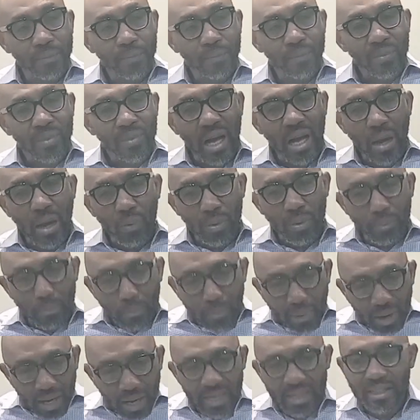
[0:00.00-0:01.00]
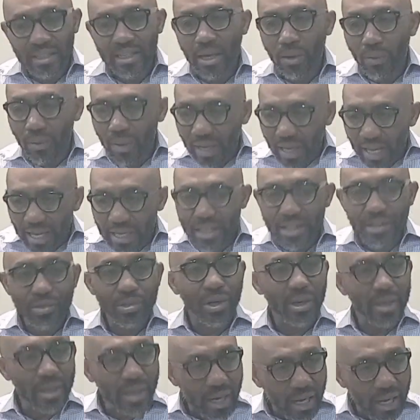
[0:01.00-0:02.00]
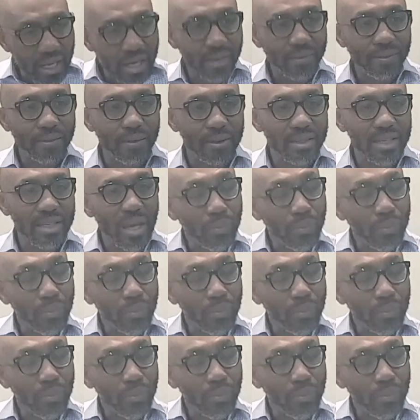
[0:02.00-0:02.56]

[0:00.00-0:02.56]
our mind, our energy, and our efforts, and we